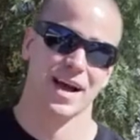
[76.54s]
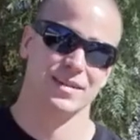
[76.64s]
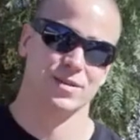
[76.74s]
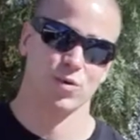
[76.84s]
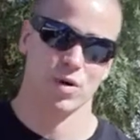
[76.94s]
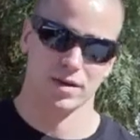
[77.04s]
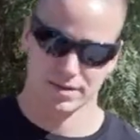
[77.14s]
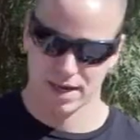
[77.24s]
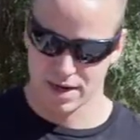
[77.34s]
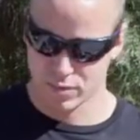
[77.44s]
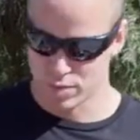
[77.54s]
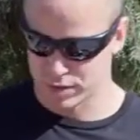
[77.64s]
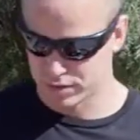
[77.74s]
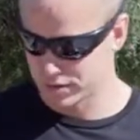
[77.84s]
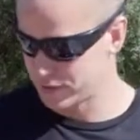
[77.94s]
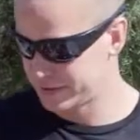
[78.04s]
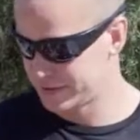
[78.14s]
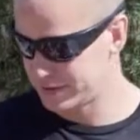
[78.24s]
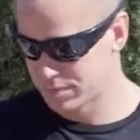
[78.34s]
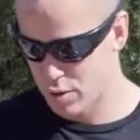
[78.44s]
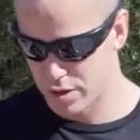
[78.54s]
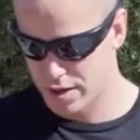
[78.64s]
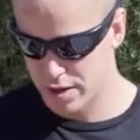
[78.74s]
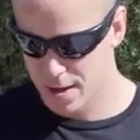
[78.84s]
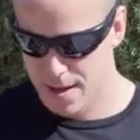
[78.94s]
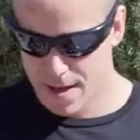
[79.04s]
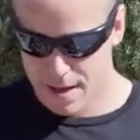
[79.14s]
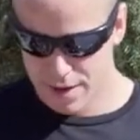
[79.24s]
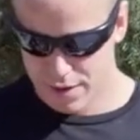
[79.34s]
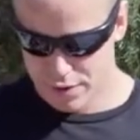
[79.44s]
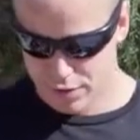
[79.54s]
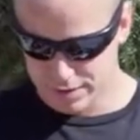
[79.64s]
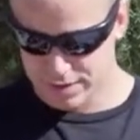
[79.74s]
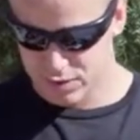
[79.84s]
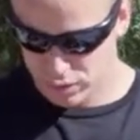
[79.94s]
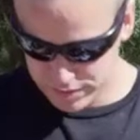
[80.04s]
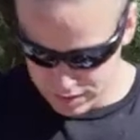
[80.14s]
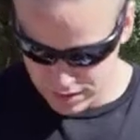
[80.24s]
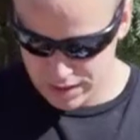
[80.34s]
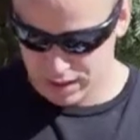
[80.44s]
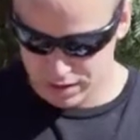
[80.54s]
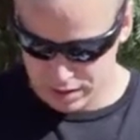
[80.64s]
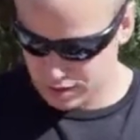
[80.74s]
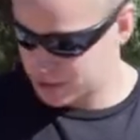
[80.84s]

guys, so we're outside, we're about to throw these in the smoker. You notice this one's looking a little